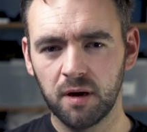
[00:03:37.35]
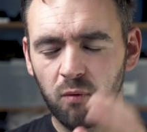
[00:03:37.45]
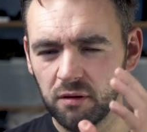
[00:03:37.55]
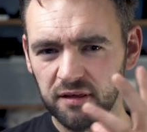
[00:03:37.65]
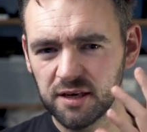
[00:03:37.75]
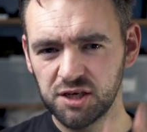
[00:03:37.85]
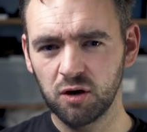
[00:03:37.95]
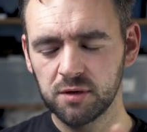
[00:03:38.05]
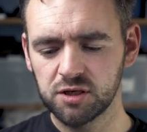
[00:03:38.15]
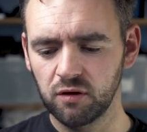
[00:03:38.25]
And one thing she
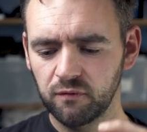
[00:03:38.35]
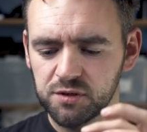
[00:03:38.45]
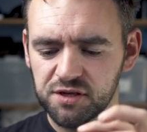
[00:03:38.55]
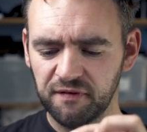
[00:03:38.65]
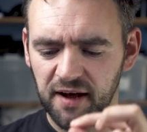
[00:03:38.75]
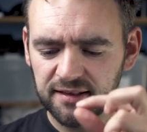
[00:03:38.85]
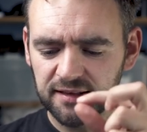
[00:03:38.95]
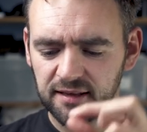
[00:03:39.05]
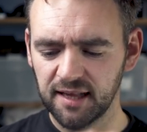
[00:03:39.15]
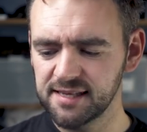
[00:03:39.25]
always loved was the fact
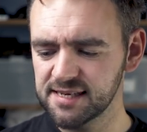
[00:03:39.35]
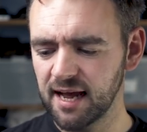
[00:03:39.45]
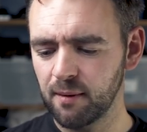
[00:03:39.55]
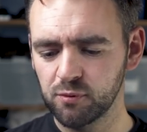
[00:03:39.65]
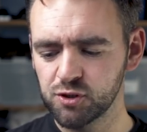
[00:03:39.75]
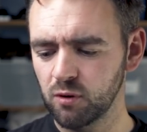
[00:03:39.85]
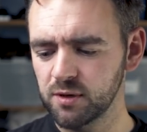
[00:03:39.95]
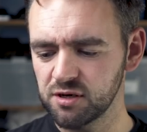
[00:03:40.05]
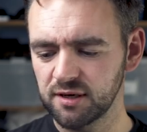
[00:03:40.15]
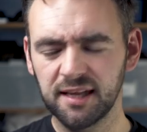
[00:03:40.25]
that the lens cap was
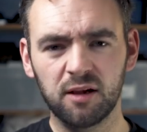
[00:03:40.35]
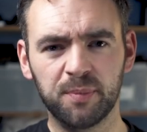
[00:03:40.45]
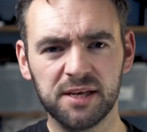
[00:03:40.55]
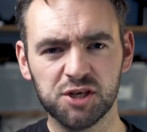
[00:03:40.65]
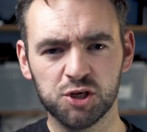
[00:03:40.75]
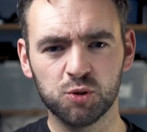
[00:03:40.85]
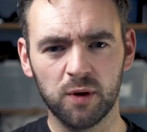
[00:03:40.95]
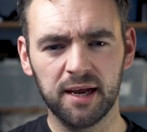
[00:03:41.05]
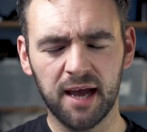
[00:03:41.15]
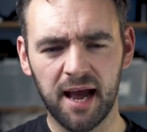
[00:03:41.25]
always on a little piece of
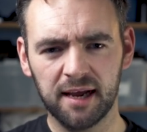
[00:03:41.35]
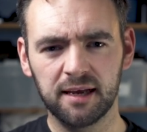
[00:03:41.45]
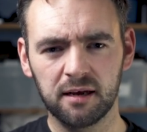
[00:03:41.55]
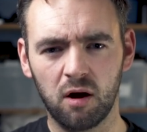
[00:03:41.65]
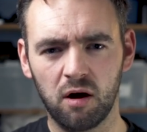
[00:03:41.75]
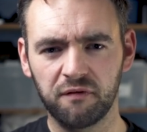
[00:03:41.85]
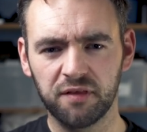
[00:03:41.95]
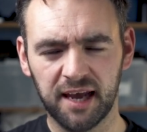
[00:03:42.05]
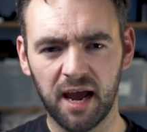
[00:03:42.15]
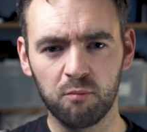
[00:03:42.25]
string hanging off
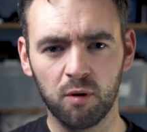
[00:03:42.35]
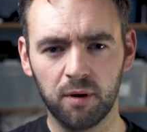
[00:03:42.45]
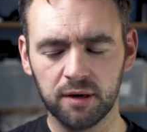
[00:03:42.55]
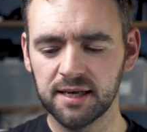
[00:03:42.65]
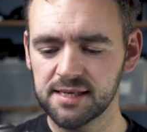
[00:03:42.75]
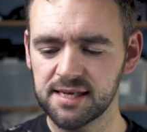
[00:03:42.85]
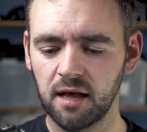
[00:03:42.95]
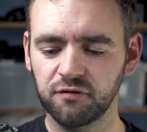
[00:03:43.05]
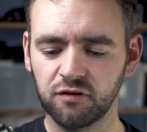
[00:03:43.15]
the camera body itself.